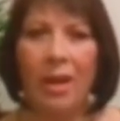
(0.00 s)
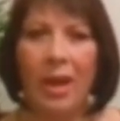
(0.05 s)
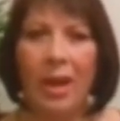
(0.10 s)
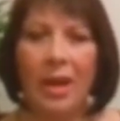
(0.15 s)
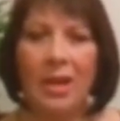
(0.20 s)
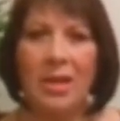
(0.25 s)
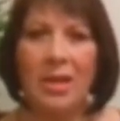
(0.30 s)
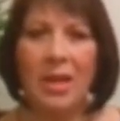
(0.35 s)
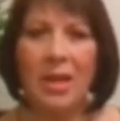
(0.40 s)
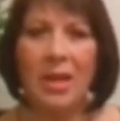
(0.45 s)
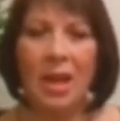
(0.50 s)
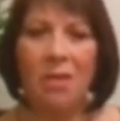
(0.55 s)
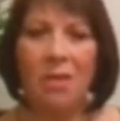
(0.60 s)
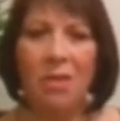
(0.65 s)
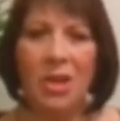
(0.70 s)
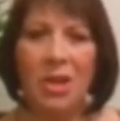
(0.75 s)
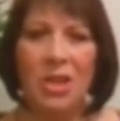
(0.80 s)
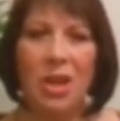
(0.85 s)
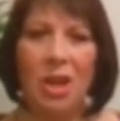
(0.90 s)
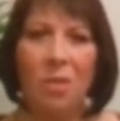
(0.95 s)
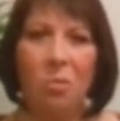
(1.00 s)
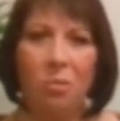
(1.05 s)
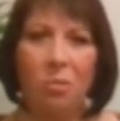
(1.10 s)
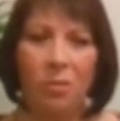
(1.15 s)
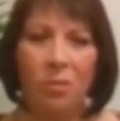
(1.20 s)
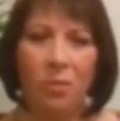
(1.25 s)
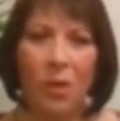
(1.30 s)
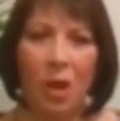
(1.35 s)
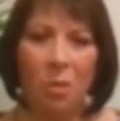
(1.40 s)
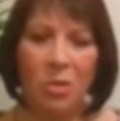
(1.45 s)
and every
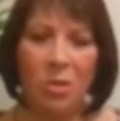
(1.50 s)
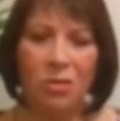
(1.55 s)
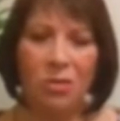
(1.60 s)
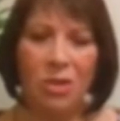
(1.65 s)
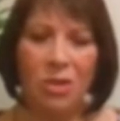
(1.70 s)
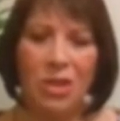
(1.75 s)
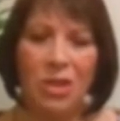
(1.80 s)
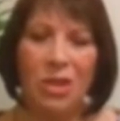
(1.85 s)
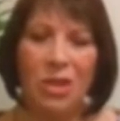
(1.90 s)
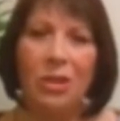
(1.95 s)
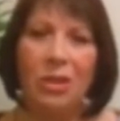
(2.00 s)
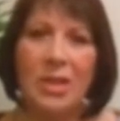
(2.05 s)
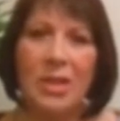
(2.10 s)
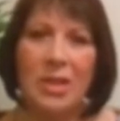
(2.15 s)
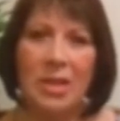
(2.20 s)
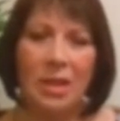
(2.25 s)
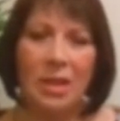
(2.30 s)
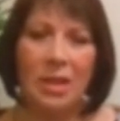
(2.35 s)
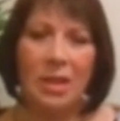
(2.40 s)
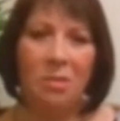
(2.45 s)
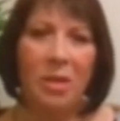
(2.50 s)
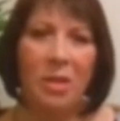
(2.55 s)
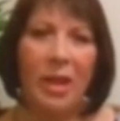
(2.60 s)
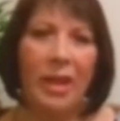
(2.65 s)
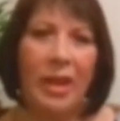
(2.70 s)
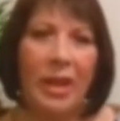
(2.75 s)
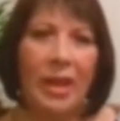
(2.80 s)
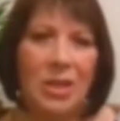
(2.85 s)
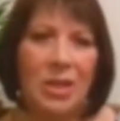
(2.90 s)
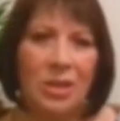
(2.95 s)
time I was reduced in
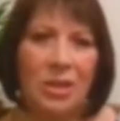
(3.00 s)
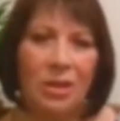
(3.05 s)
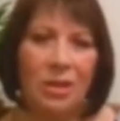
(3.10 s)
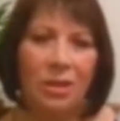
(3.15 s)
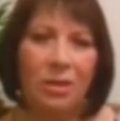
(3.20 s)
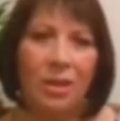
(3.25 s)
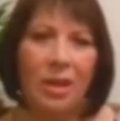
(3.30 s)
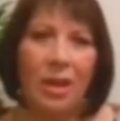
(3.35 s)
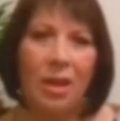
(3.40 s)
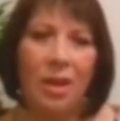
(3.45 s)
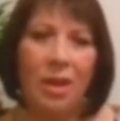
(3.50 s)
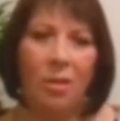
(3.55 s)
medication,